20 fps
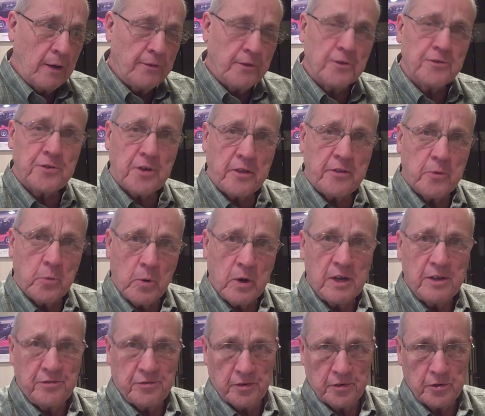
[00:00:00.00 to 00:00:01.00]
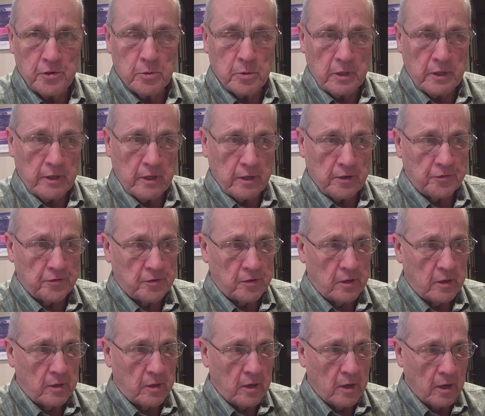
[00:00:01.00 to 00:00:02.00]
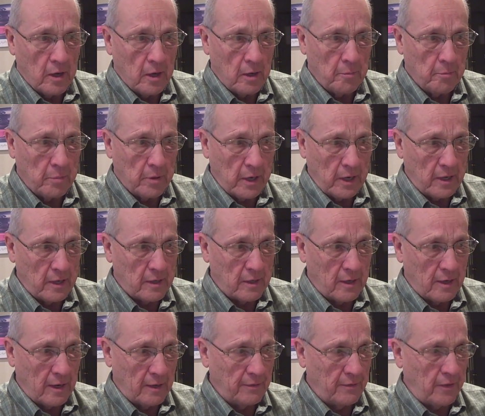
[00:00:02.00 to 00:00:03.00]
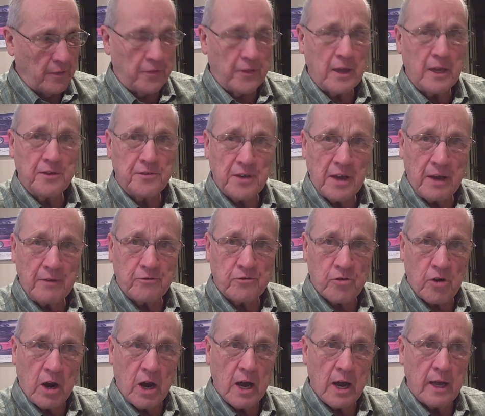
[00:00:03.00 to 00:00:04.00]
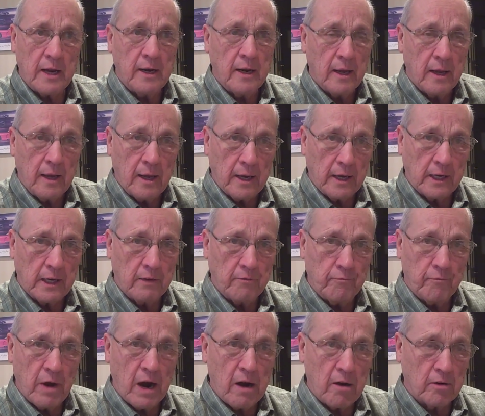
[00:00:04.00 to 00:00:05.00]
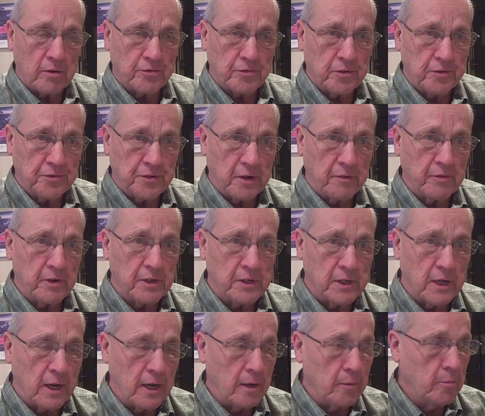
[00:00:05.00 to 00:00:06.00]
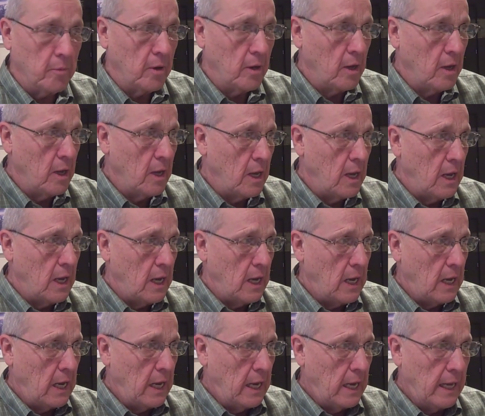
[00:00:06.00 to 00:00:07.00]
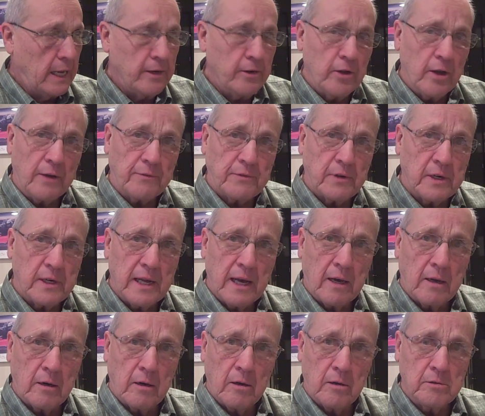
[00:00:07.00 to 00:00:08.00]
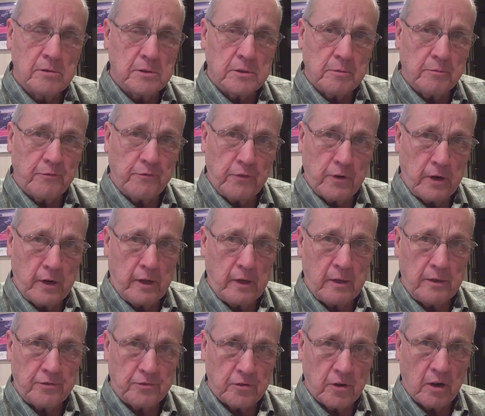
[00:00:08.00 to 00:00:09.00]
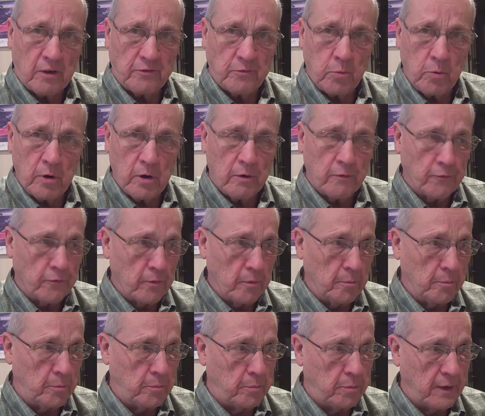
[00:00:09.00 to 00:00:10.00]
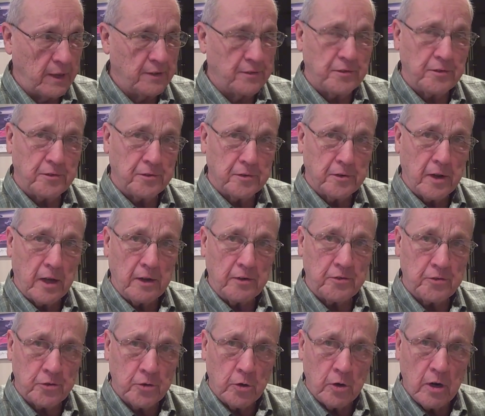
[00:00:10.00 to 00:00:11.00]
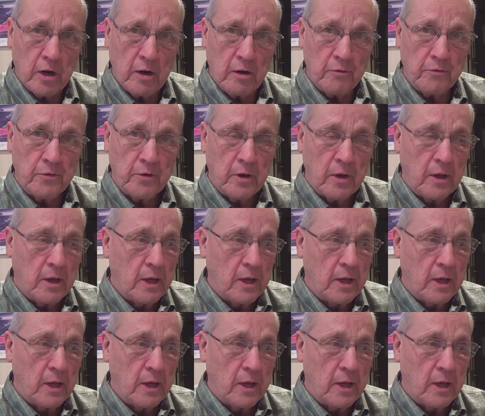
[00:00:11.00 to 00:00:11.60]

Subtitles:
There's other ways of doing this, but the things I've tried, I got viruses every time, and you have to download some funny software from places you're not sure of.